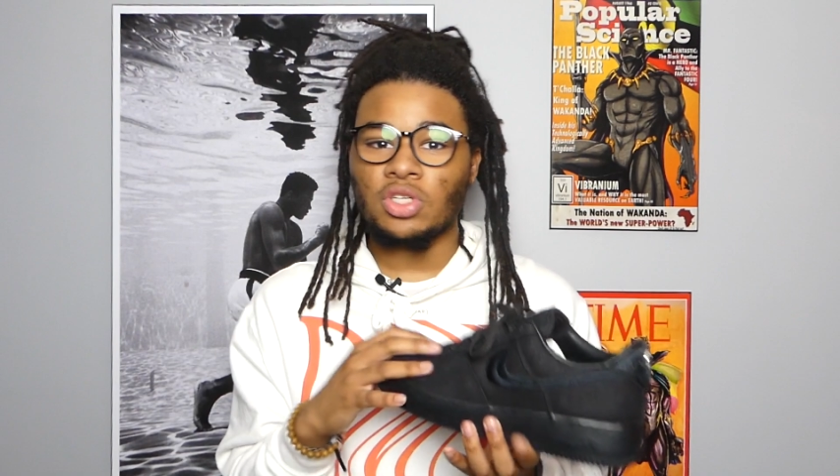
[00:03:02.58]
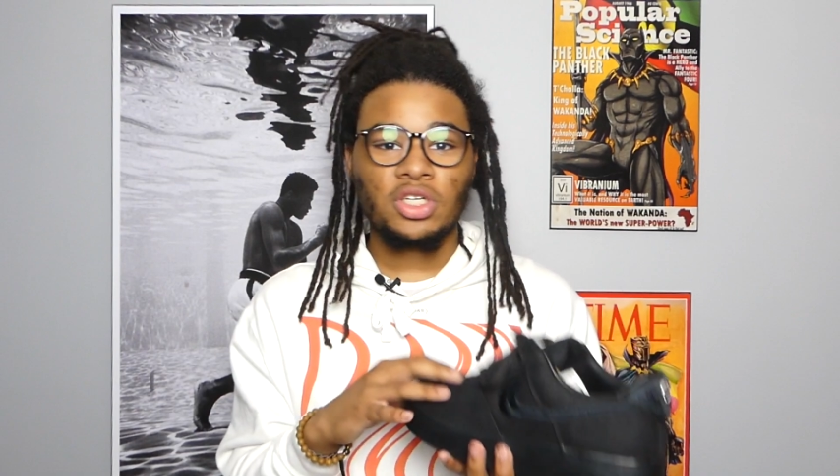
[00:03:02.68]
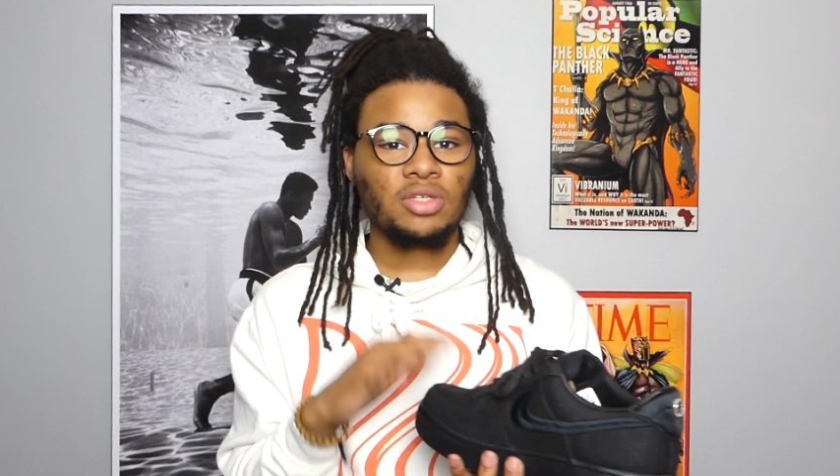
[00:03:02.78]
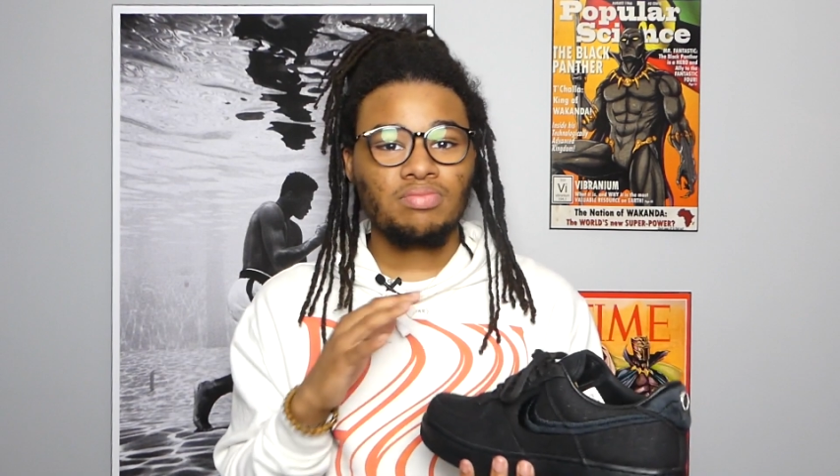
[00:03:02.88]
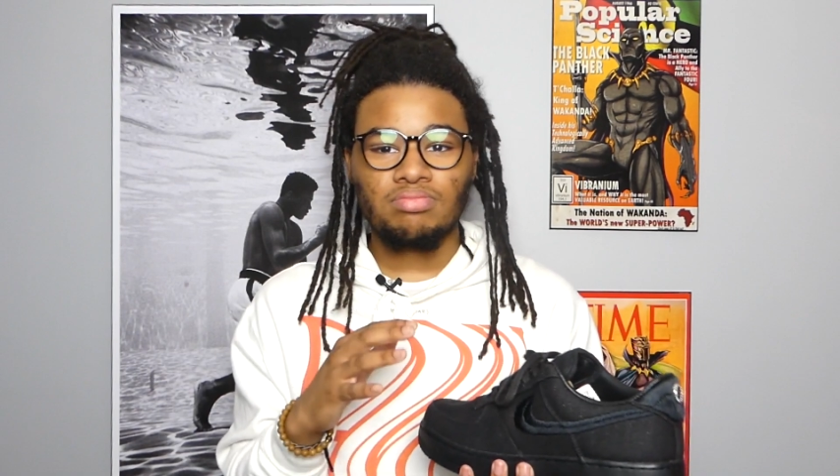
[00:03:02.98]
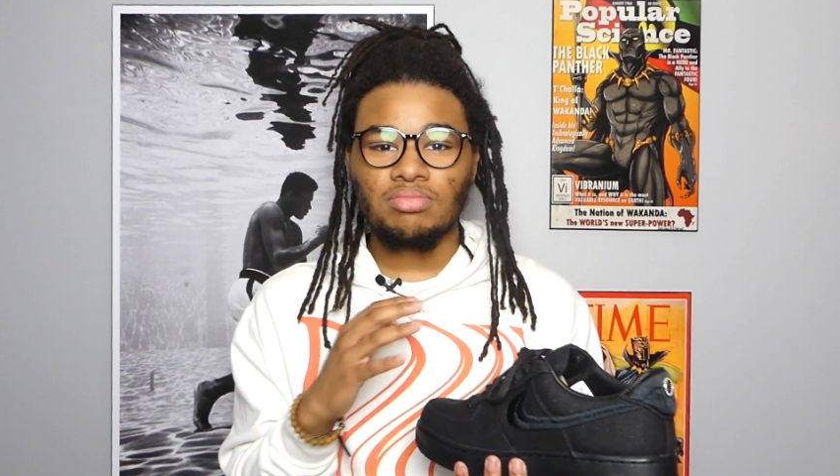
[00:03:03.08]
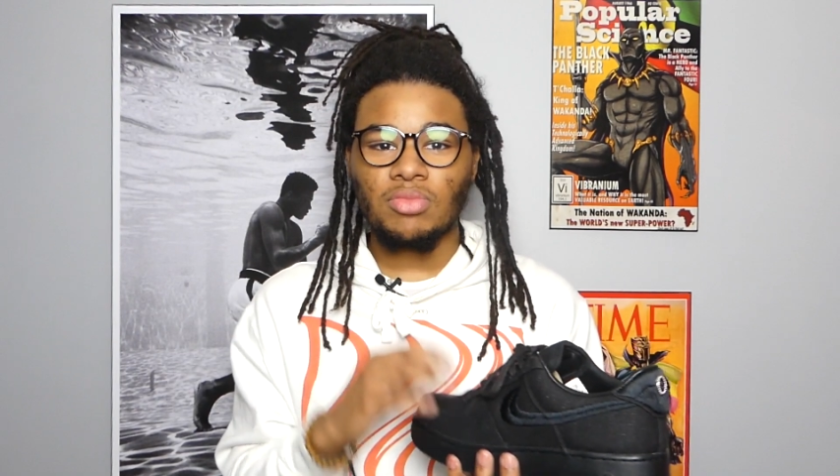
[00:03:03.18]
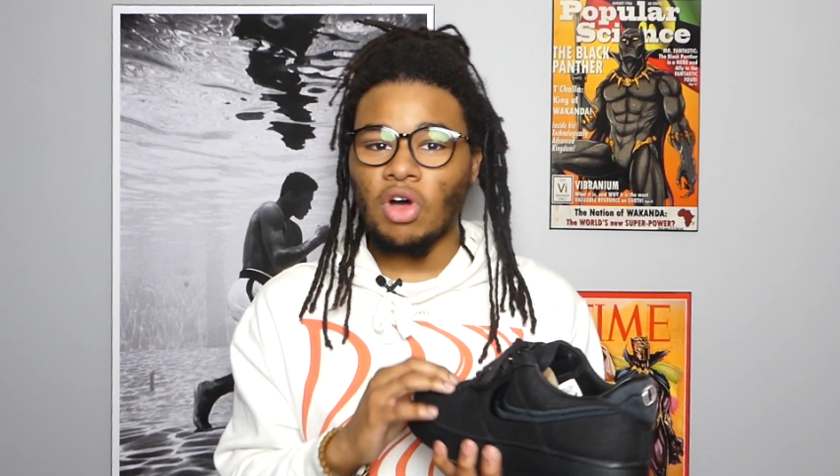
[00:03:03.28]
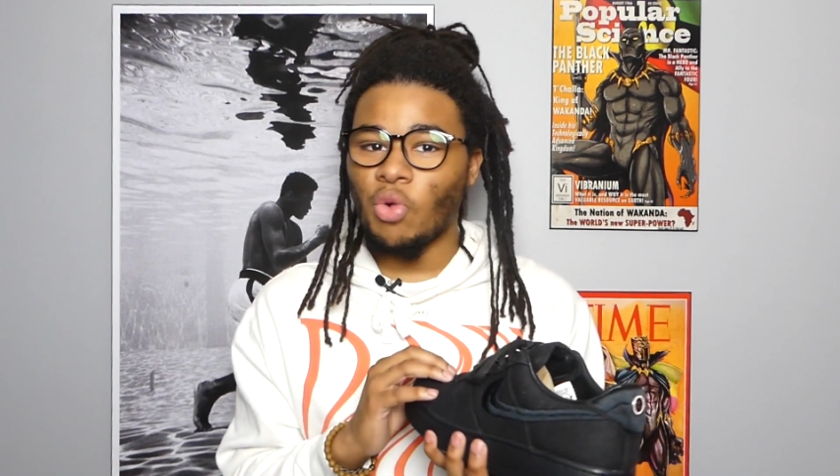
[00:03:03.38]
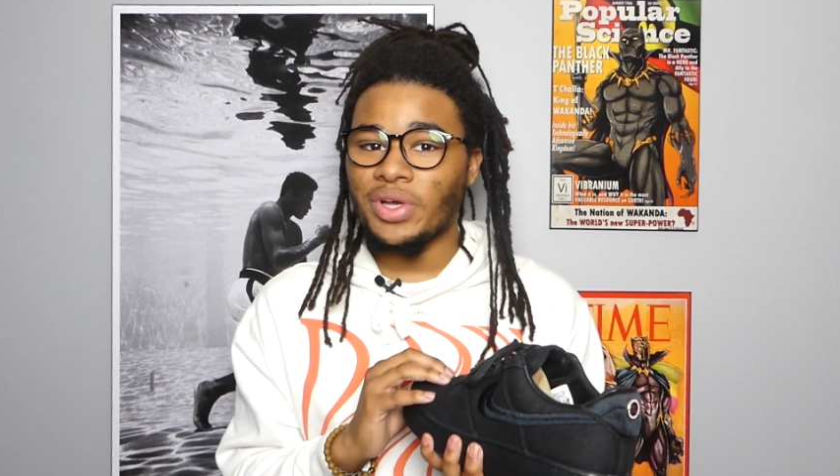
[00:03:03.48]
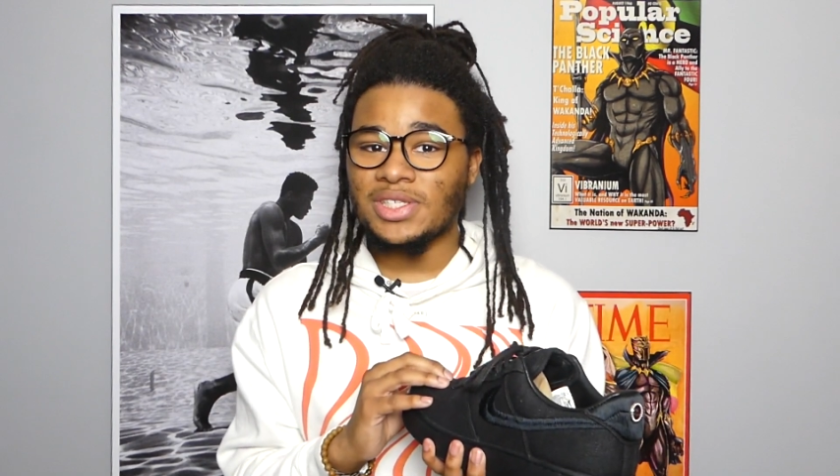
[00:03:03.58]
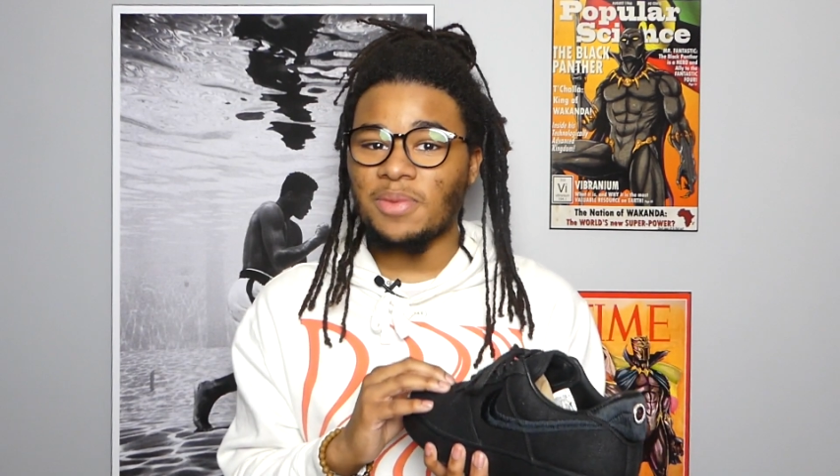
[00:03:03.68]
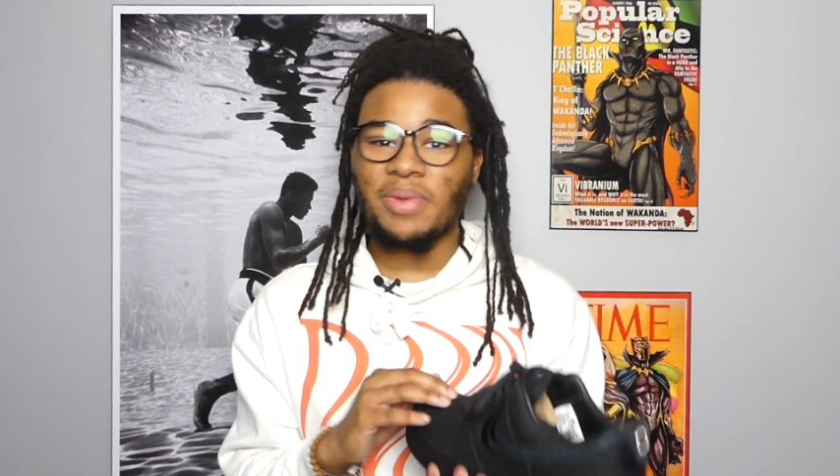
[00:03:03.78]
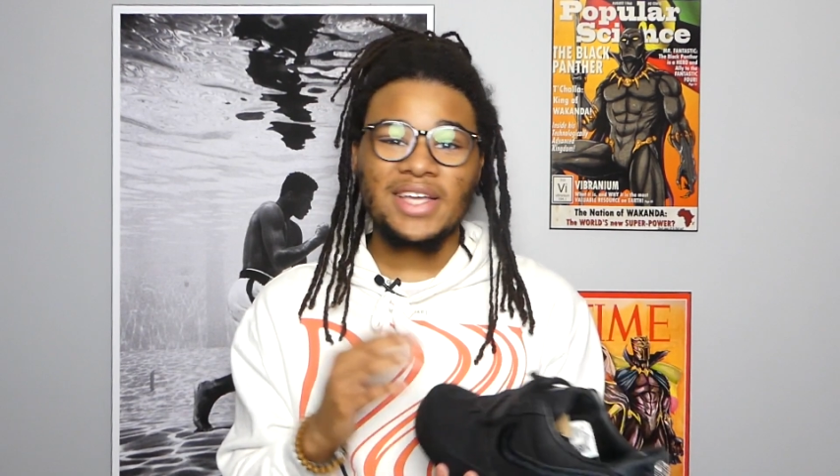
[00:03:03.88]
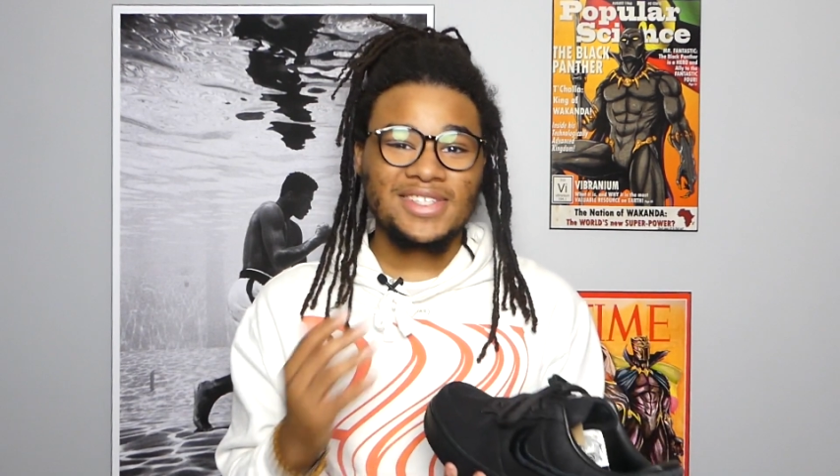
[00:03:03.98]
look always the
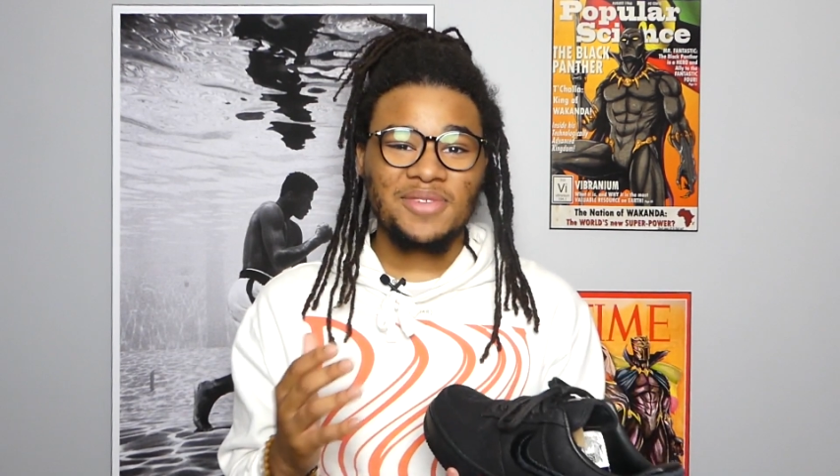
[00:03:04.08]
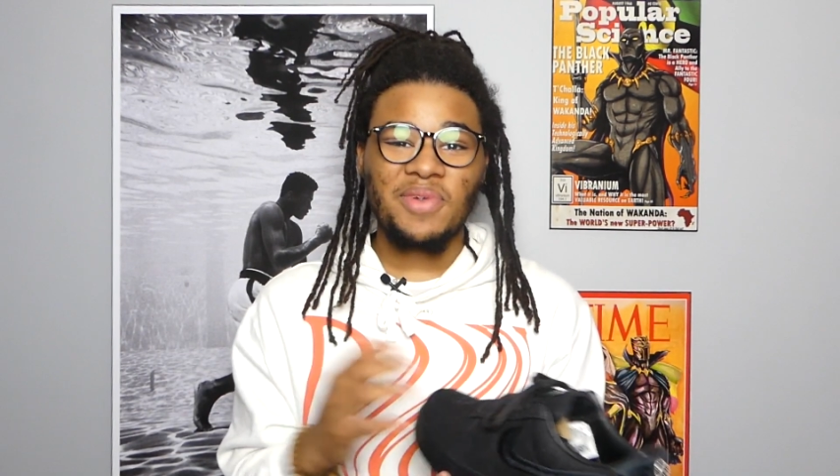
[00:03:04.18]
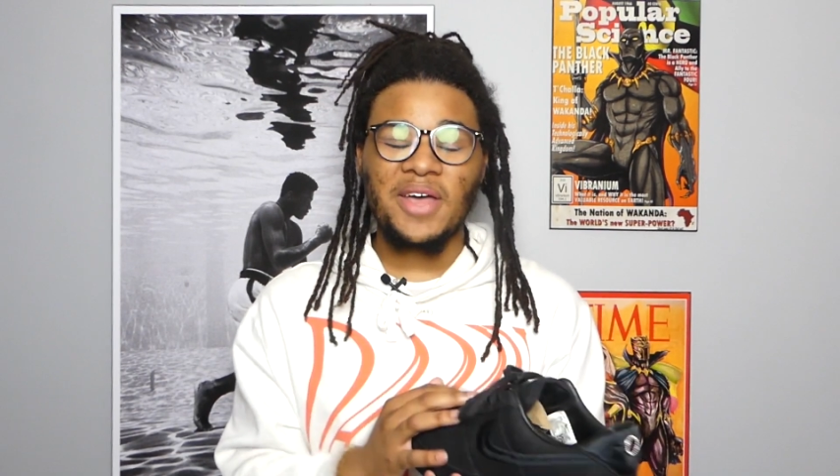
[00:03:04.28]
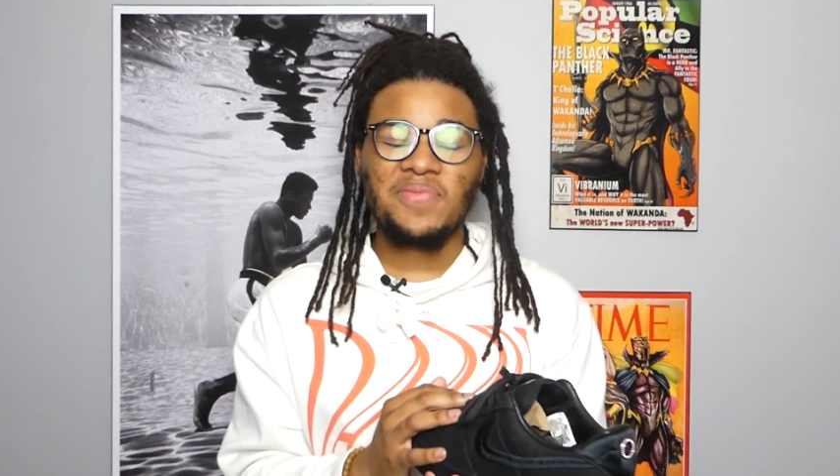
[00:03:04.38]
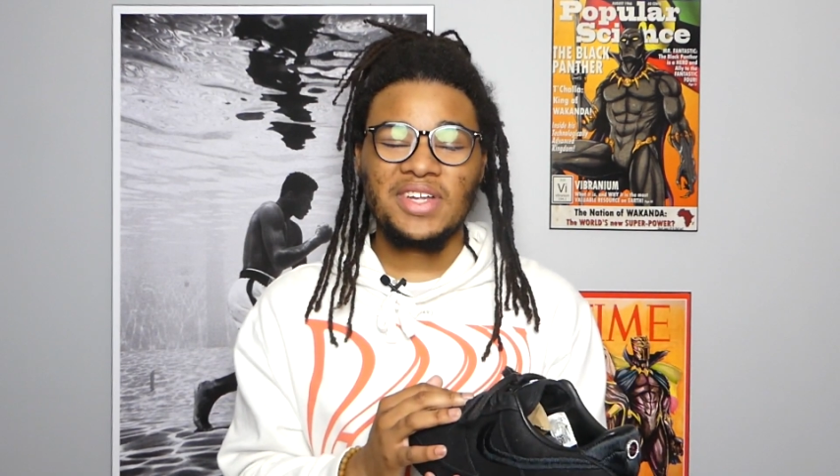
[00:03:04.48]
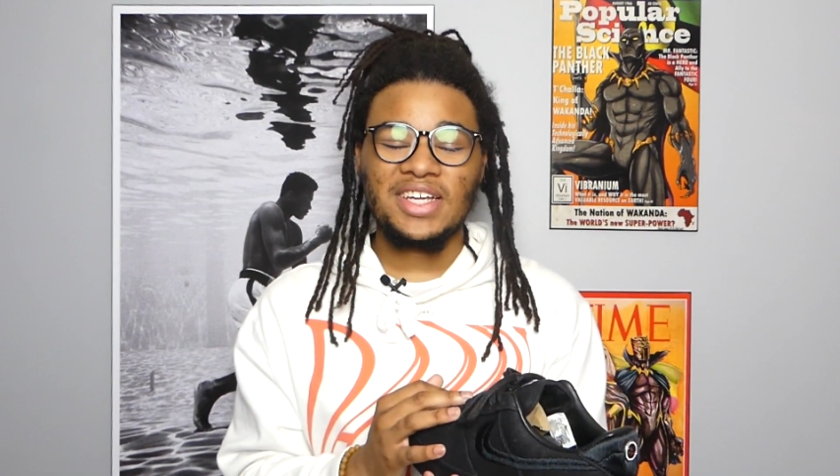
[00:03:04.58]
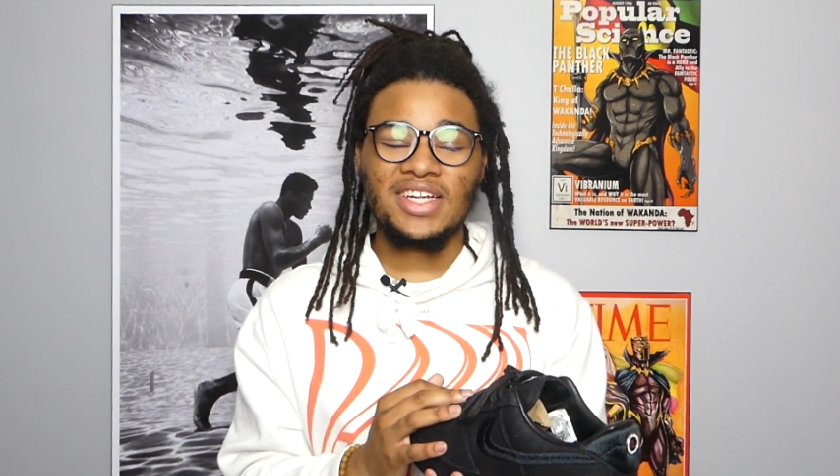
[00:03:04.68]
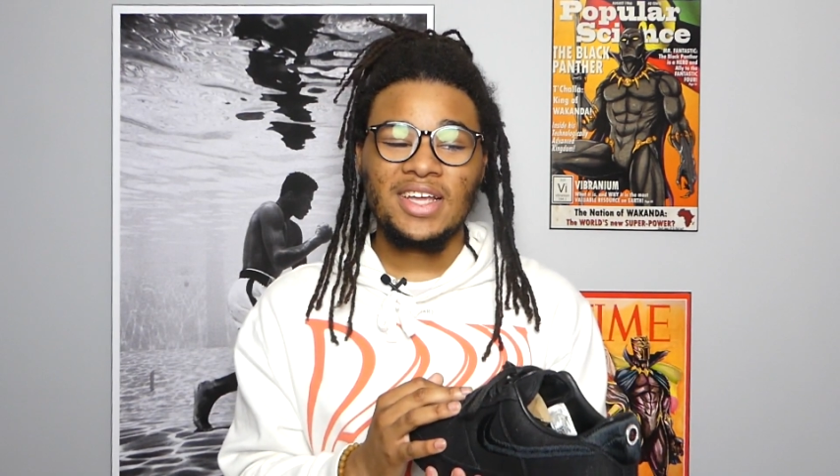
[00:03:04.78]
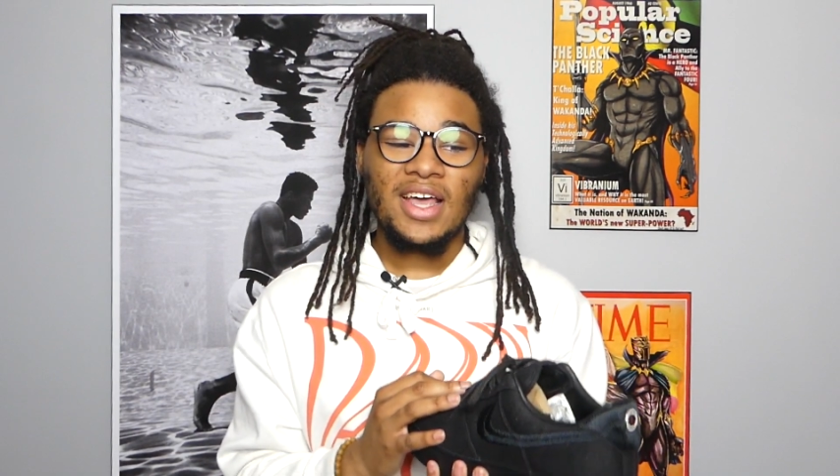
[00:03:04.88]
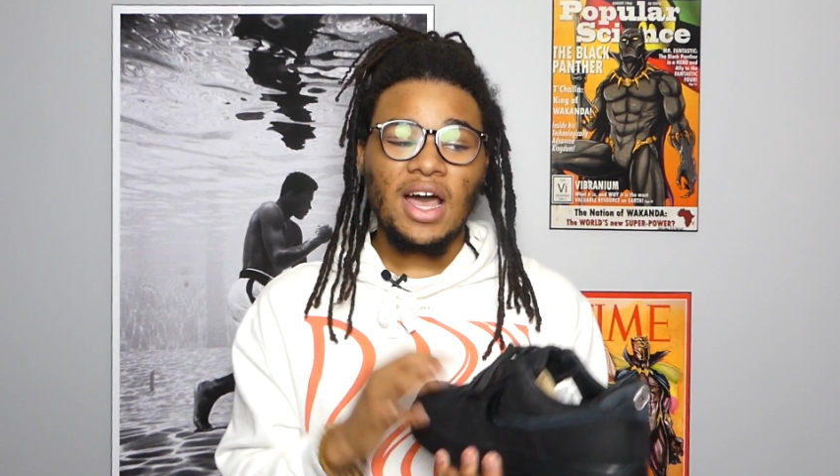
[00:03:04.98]
best in my opinion,